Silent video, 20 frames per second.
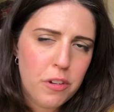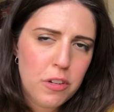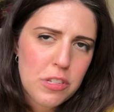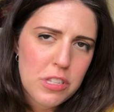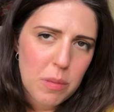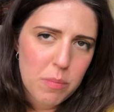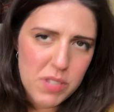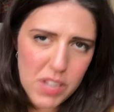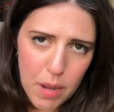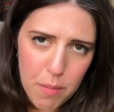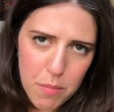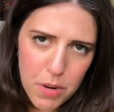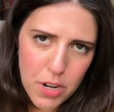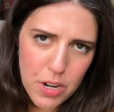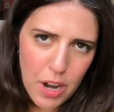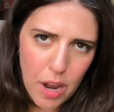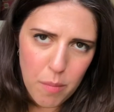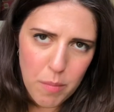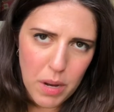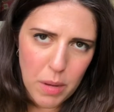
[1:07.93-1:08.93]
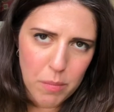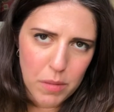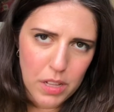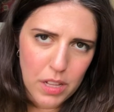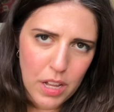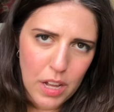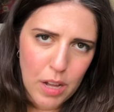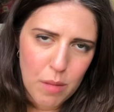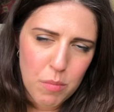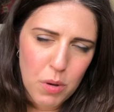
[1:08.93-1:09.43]
September Nom Nom
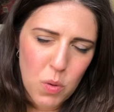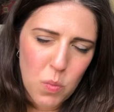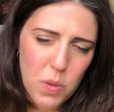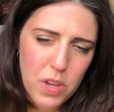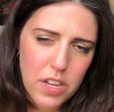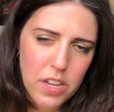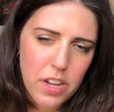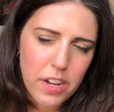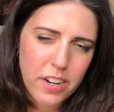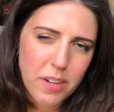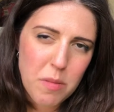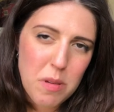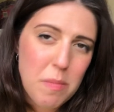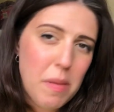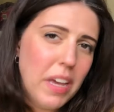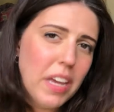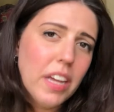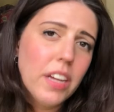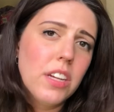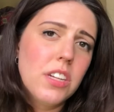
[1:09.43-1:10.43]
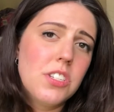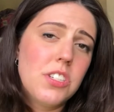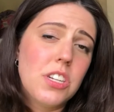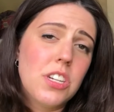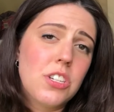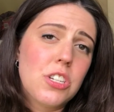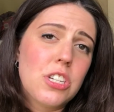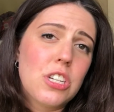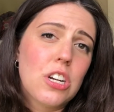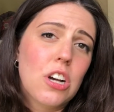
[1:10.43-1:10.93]
Club, we are gonna be making a
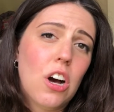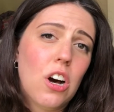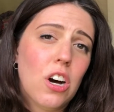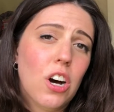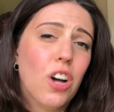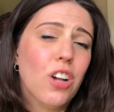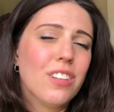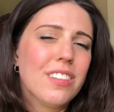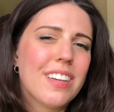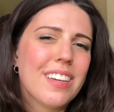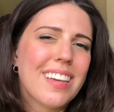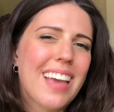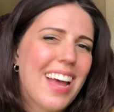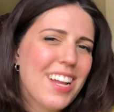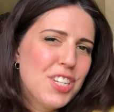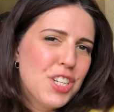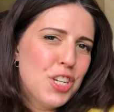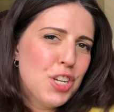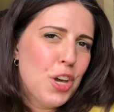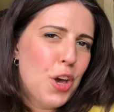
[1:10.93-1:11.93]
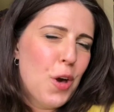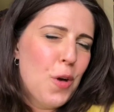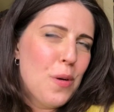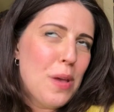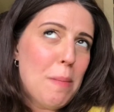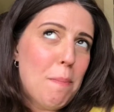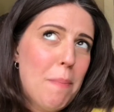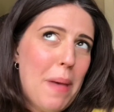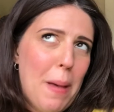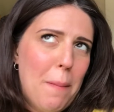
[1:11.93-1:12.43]
dish called Cacio e
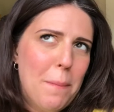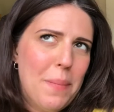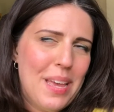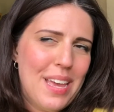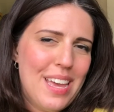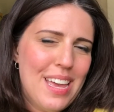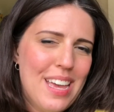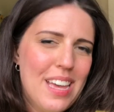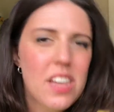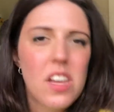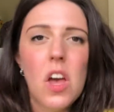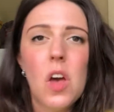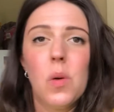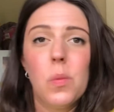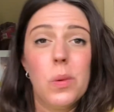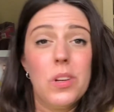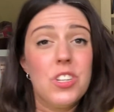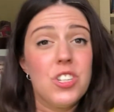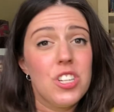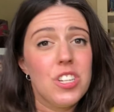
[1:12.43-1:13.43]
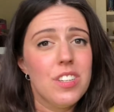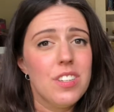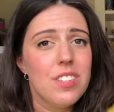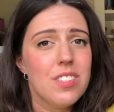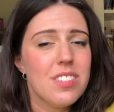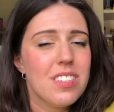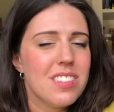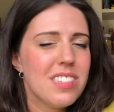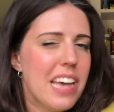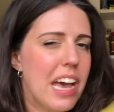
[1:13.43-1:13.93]
Pepe, which is
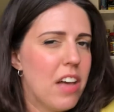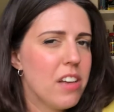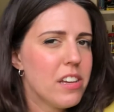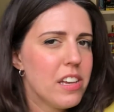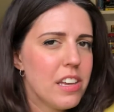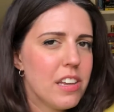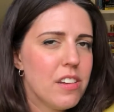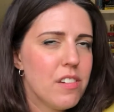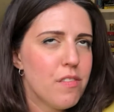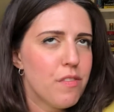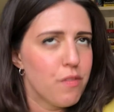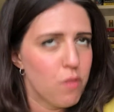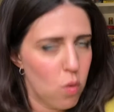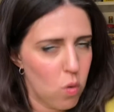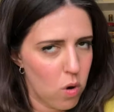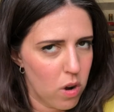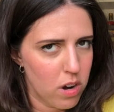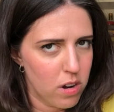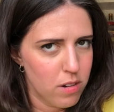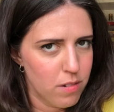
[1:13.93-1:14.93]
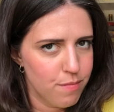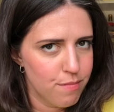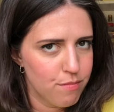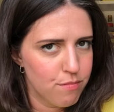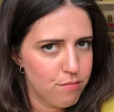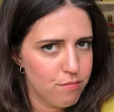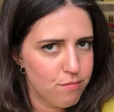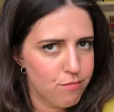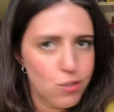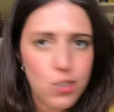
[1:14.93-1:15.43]
Italian for
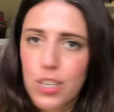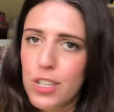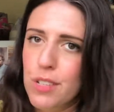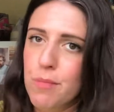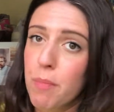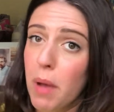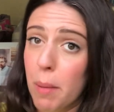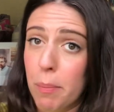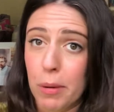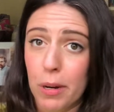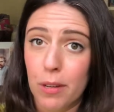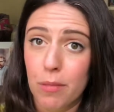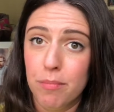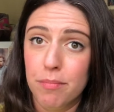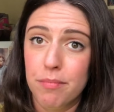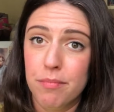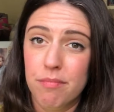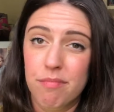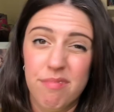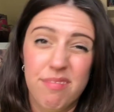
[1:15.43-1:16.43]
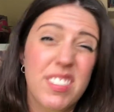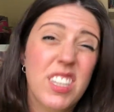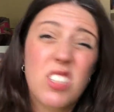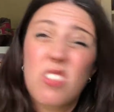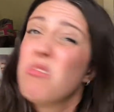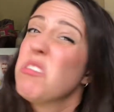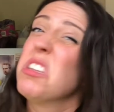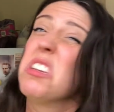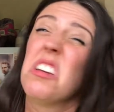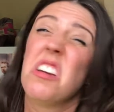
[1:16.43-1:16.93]
cheese and pepper. That's
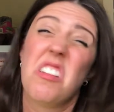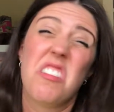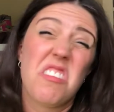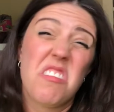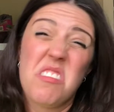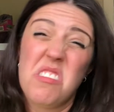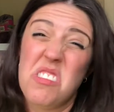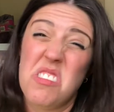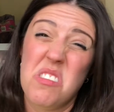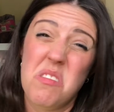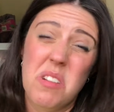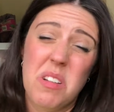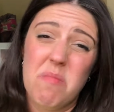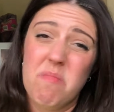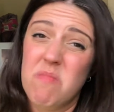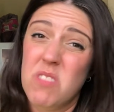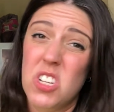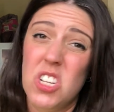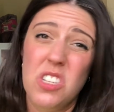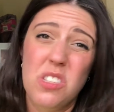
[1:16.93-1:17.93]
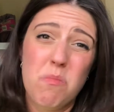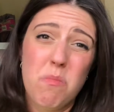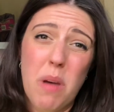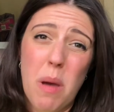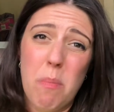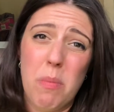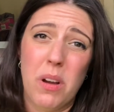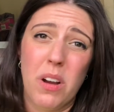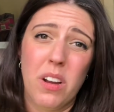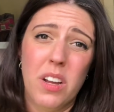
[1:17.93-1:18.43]
really all there is to it, cheese and
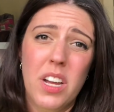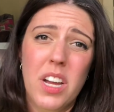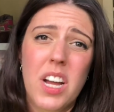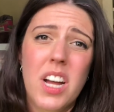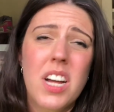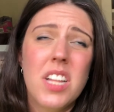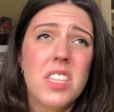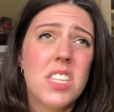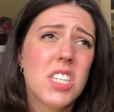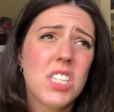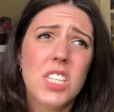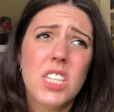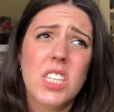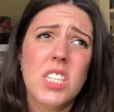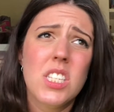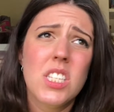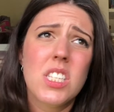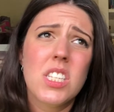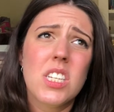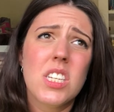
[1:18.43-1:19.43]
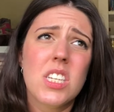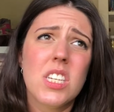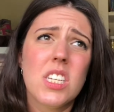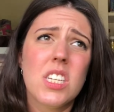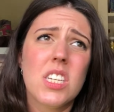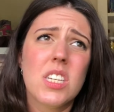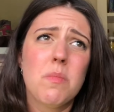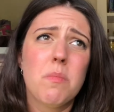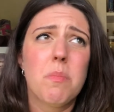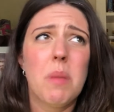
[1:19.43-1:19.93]
pepper. This is
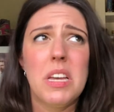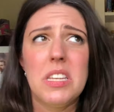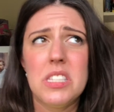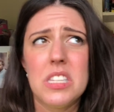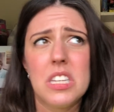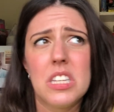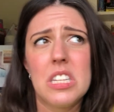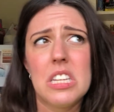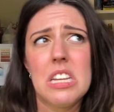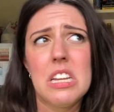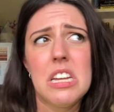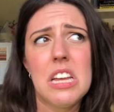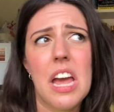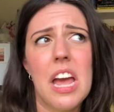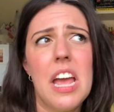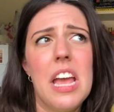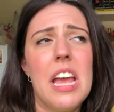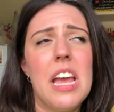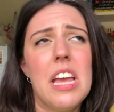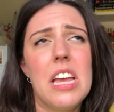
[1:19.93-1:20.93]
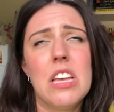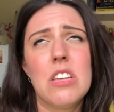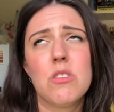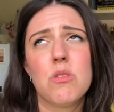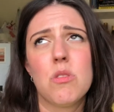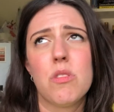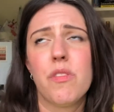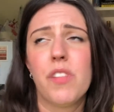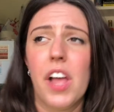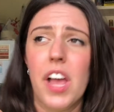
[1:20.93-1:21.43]
basically a
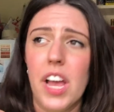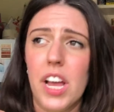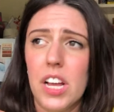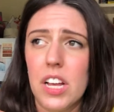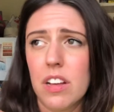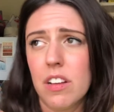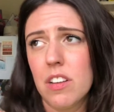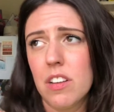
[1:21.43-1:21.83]
sort of like